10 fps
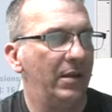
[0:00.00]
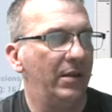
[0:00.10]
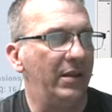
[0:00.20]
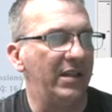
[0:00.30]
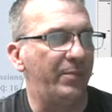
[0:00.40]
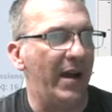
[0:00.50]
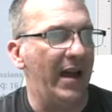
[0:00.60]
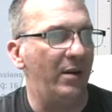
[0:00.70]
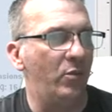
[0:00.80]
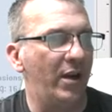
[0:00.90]
This
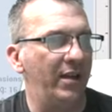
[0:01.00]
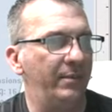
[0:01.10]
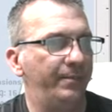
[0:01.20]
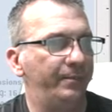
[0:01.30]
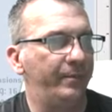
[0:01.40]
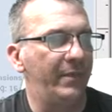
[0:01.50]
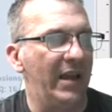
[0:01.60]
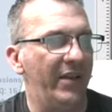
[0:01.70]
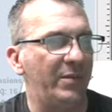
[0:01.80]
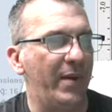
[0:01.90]
bottom one. Now
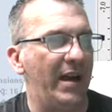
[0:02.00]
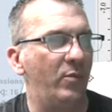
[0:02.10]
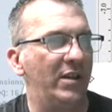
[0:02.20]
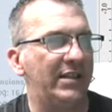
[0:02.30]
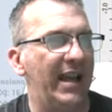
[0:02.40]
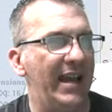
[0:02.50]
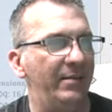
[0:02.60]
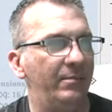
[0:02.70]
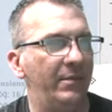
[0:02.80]
this bottom one's got